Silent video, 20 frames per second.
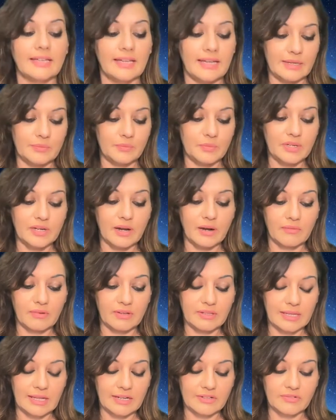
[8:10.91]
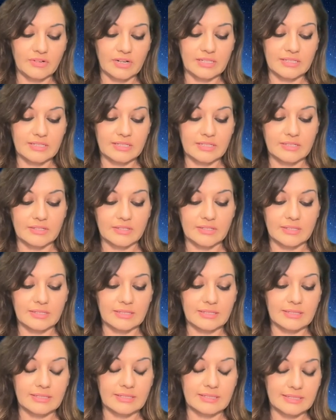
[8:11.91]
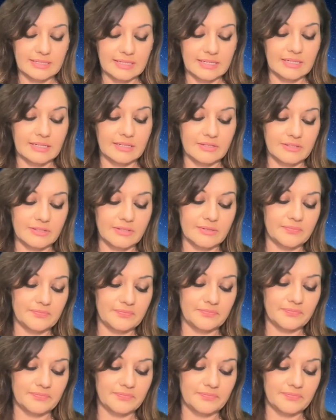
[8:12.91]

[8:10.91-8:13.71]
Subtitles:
and we are in that transition stage.